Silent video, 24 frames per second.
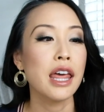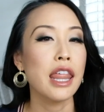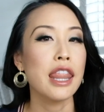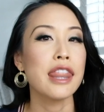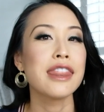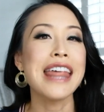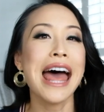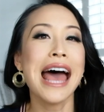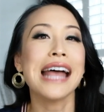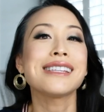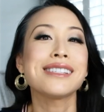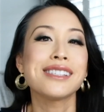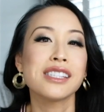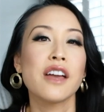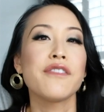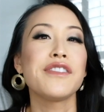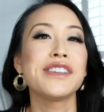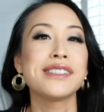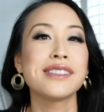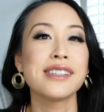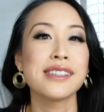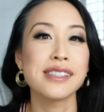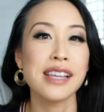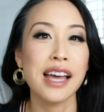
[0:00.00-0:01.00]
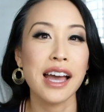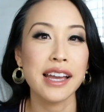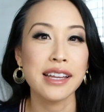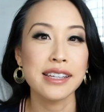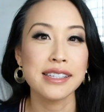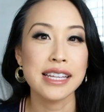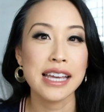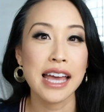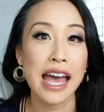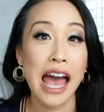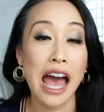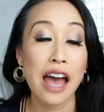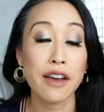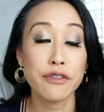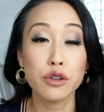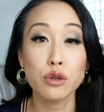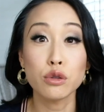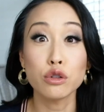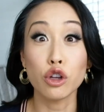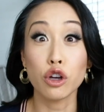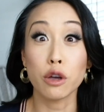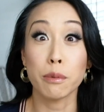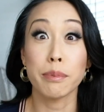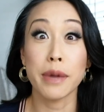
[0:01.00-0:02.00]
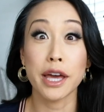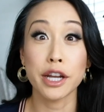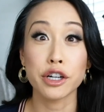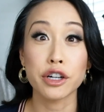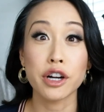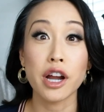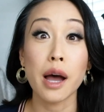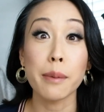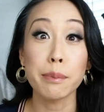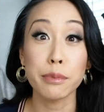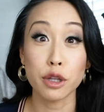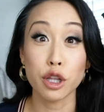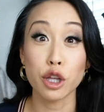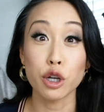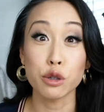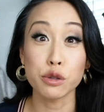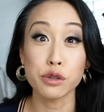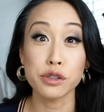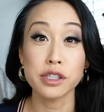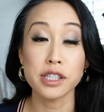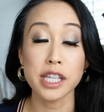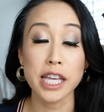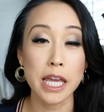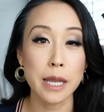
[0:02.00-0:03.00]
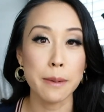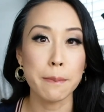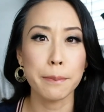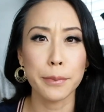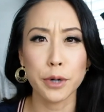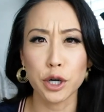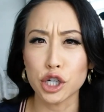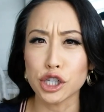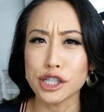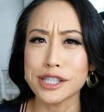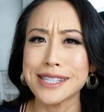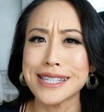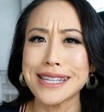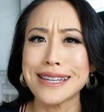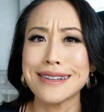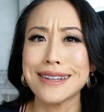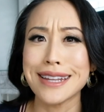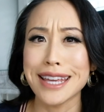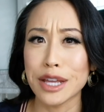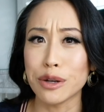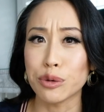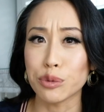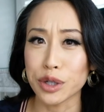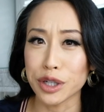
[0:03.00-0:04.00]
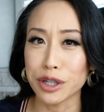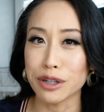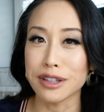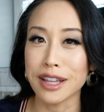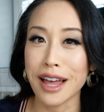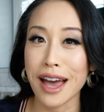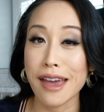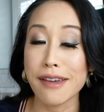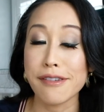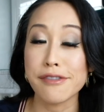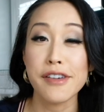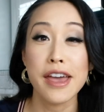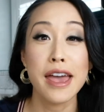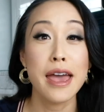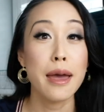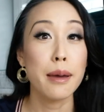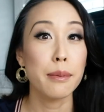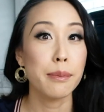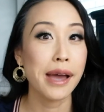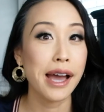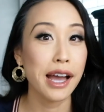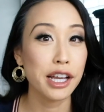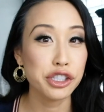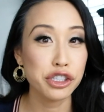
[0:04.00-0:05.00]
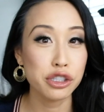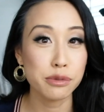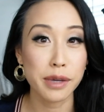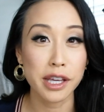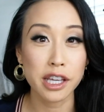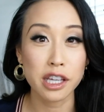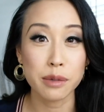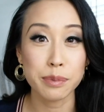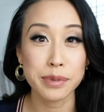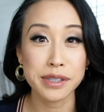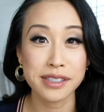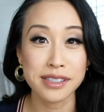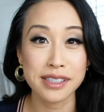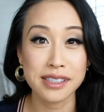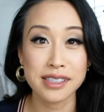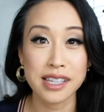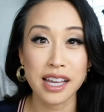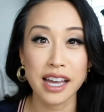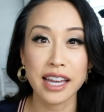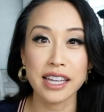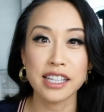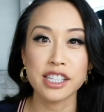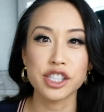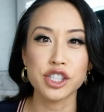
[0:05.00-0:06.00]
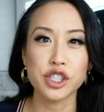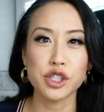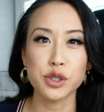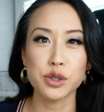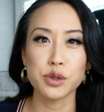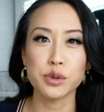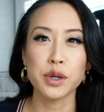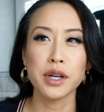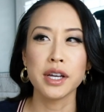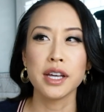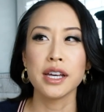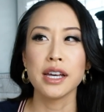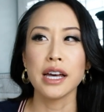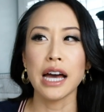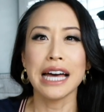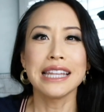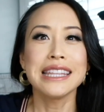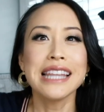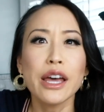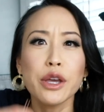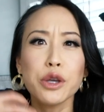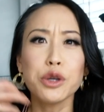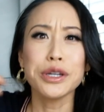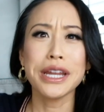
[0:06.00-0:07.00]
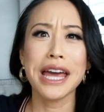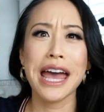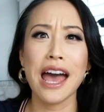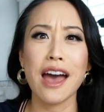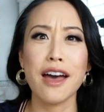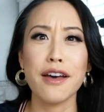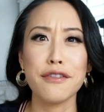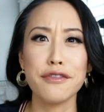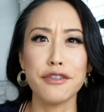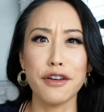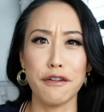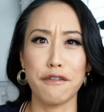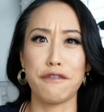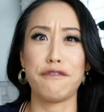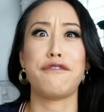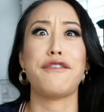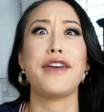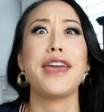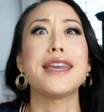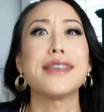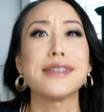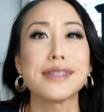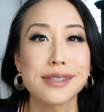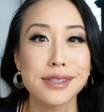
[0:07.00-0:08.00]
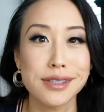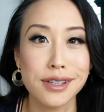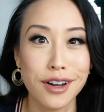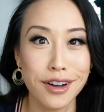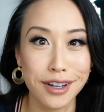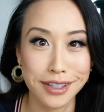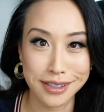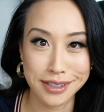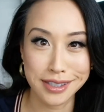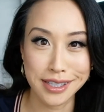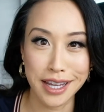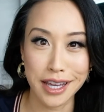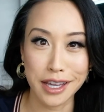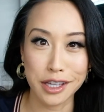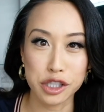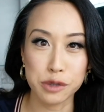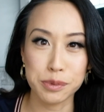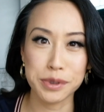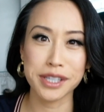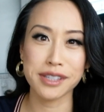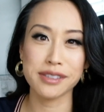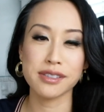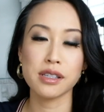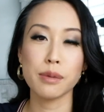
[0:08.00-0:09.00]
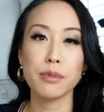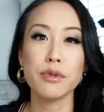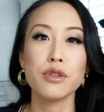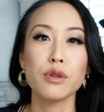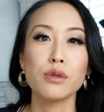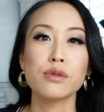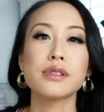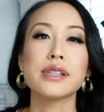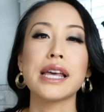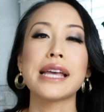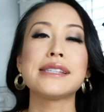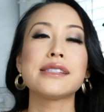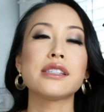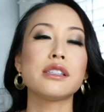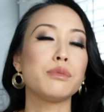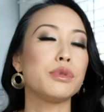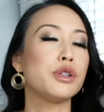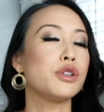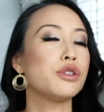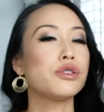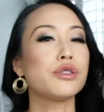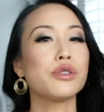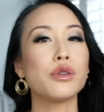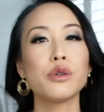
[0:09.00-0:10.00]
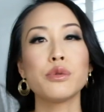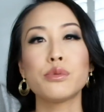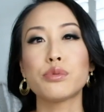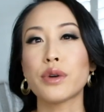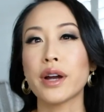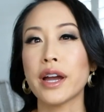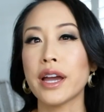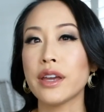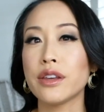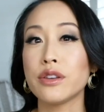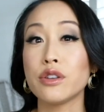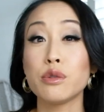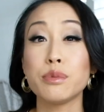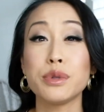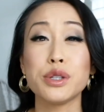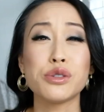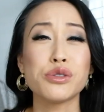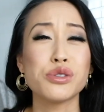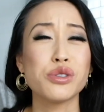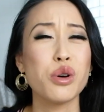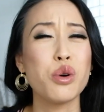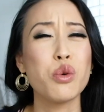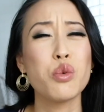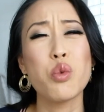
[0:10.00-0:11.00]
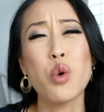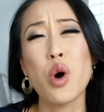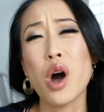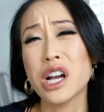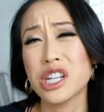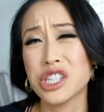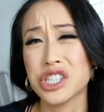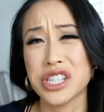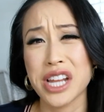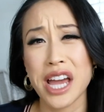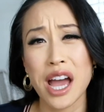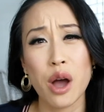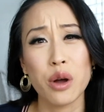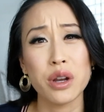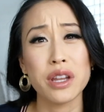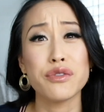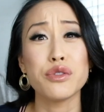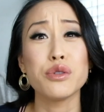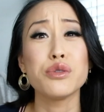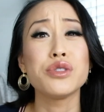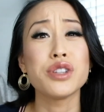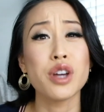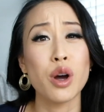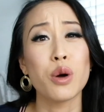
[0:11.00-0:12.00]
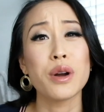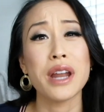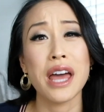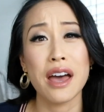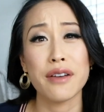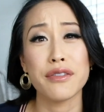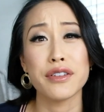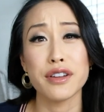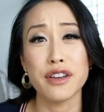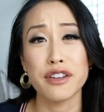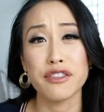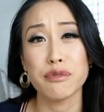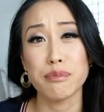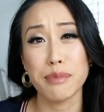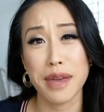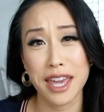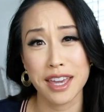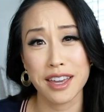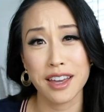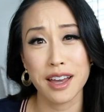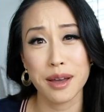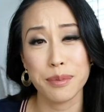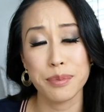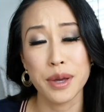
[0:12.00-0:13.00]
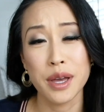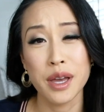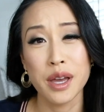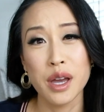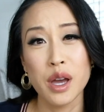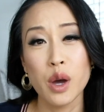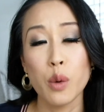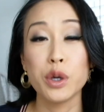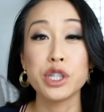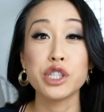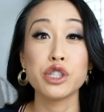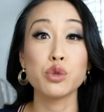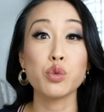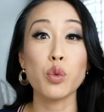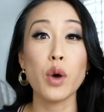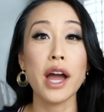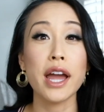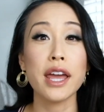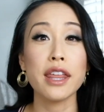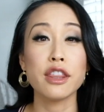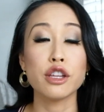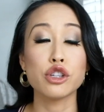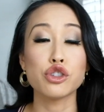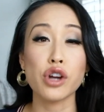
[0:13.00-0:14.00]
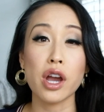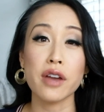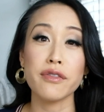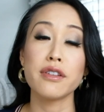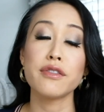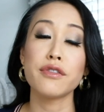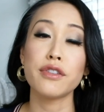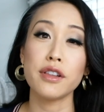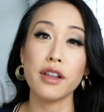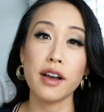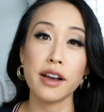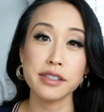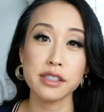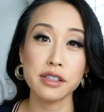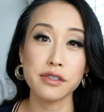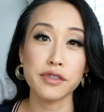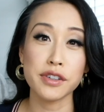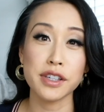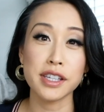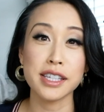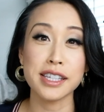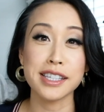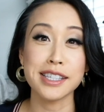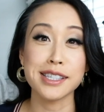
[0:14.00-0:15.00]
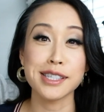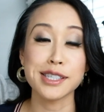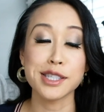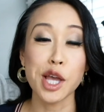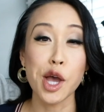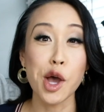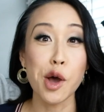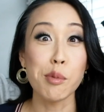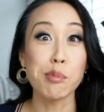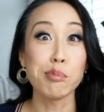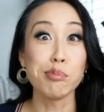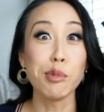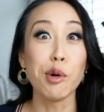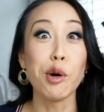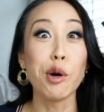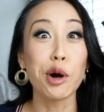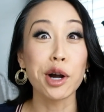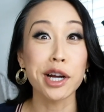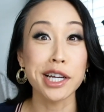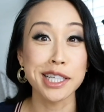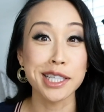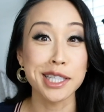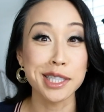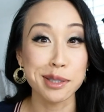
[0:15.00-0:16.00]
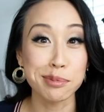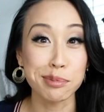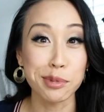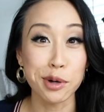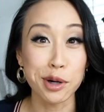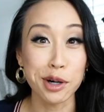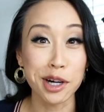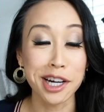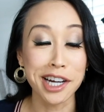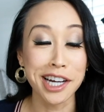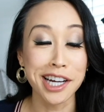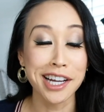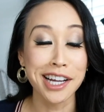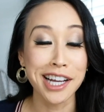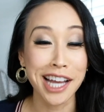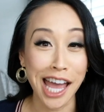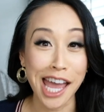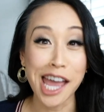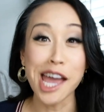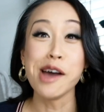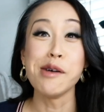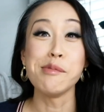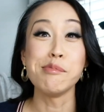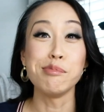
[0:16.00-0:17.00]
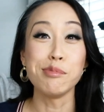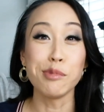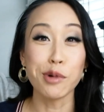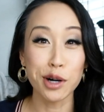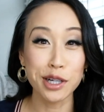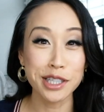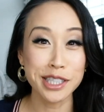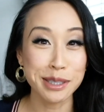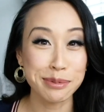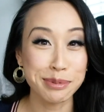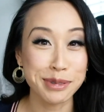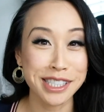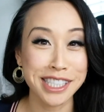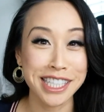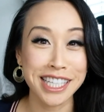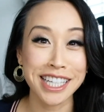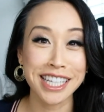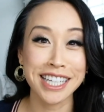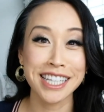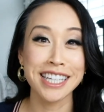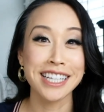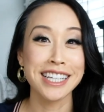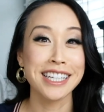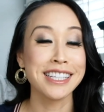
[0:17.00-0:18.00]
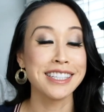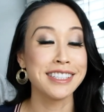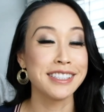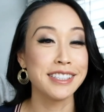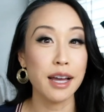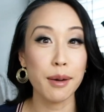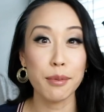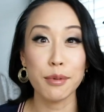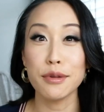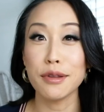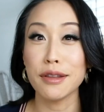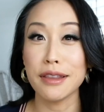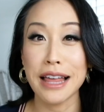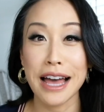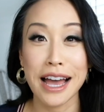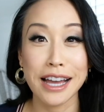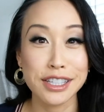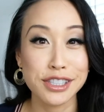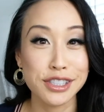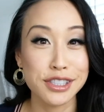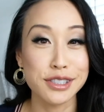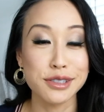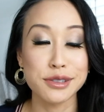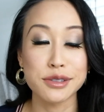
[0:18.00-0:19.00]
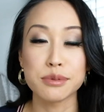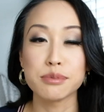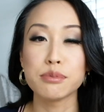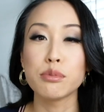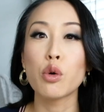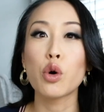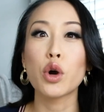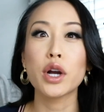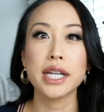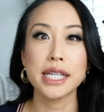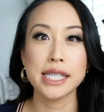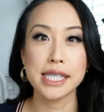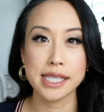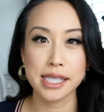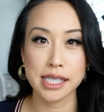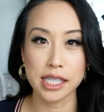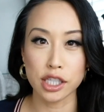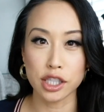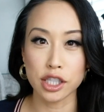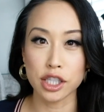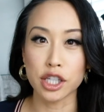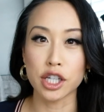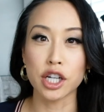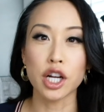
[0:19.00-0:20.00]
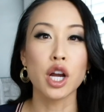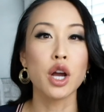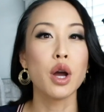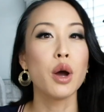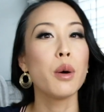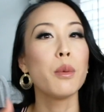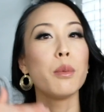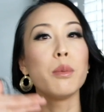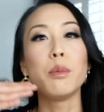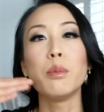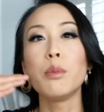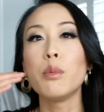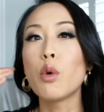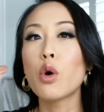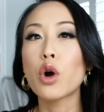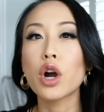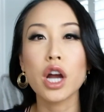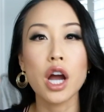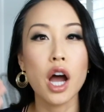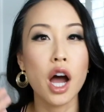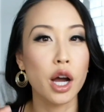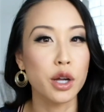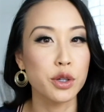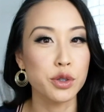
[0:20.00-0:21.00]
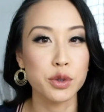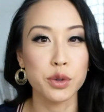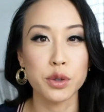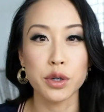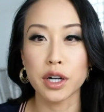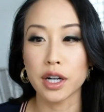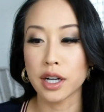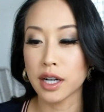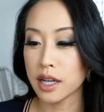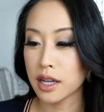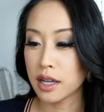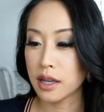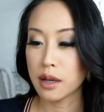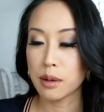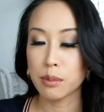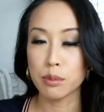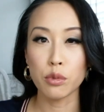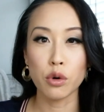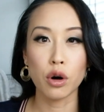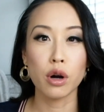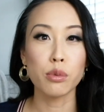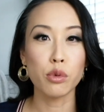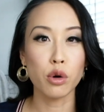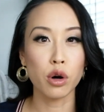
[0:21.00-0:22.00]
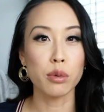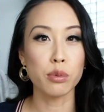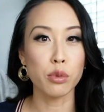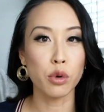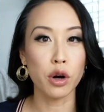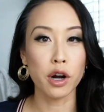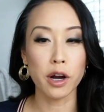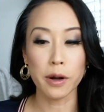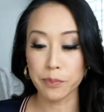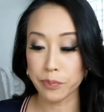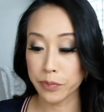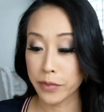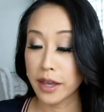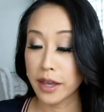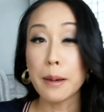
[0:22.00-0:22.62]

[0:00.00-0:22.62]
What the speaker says: that stuff is designed to have you look better up close, in person, in real life. Pageant makeup is designed to allow you to have a face on stage because some of those lights can be so bright, you'll be so washed out if you don't have enough makeup, which is why the driving philosophy is more, okay? More lipstick, double the lashes, more concealer, more contour, more.